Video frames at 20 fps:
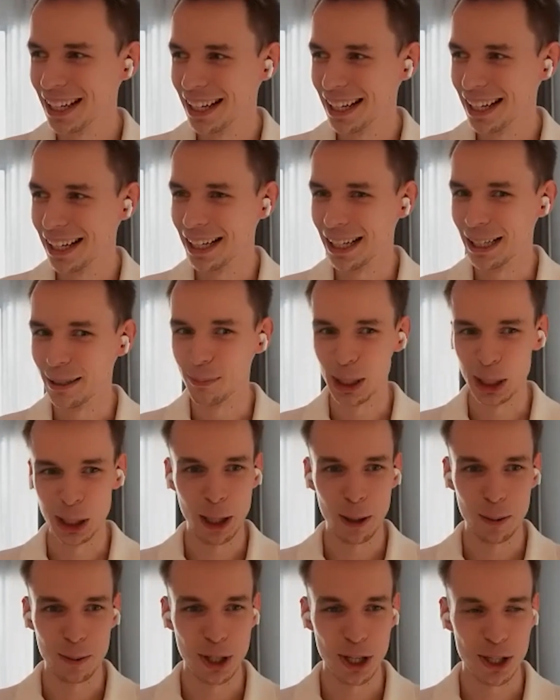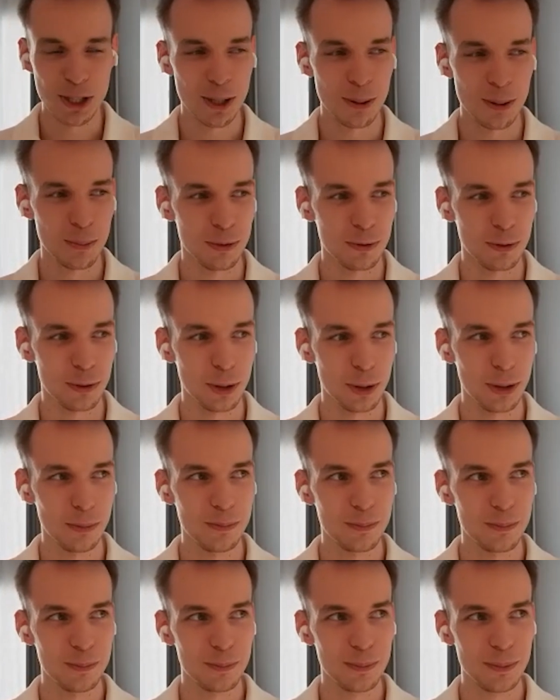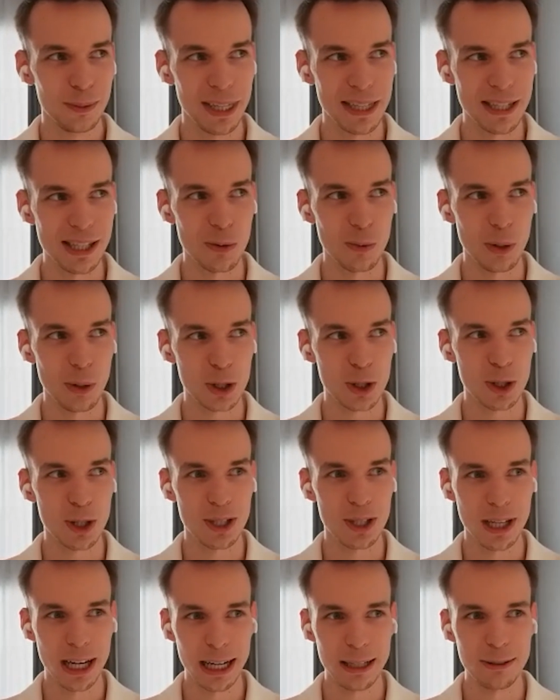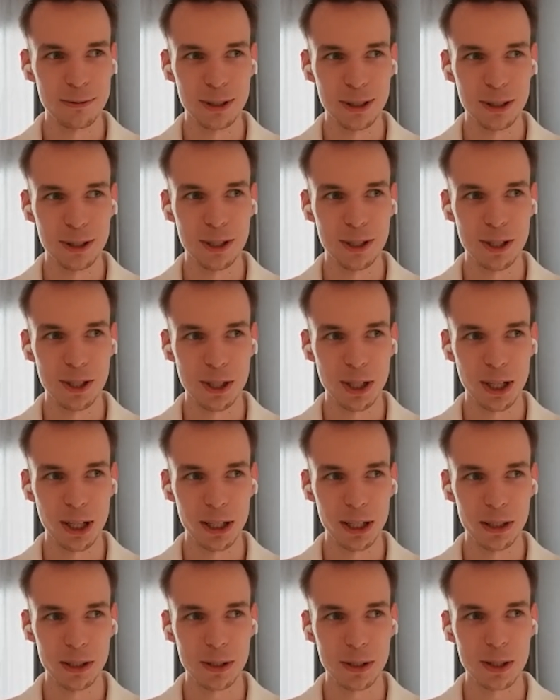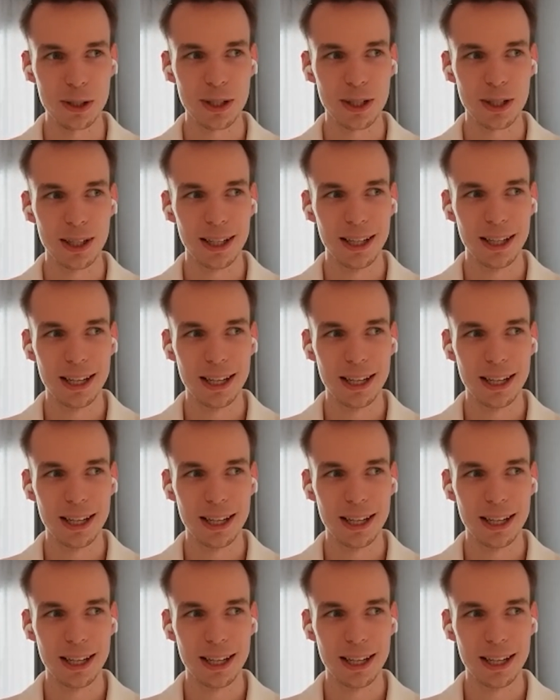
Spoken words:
But yeah, Justin, before, let's say, we actually dive into details,